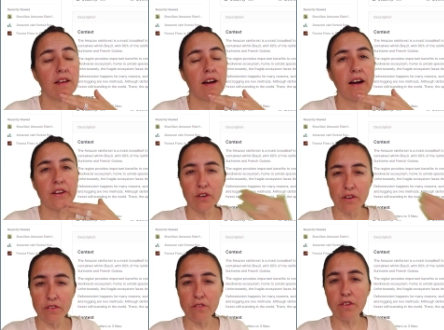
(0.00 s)
uh, I
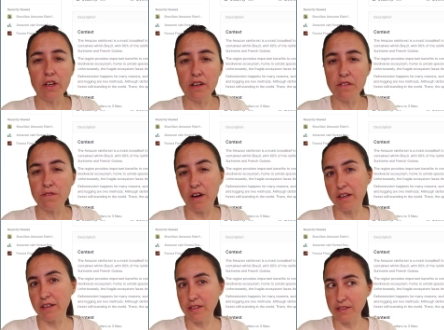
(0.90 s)
couldn't really
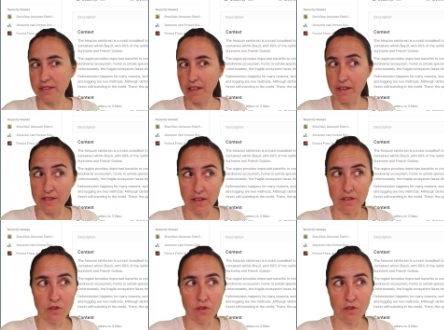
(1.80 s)
find his data set.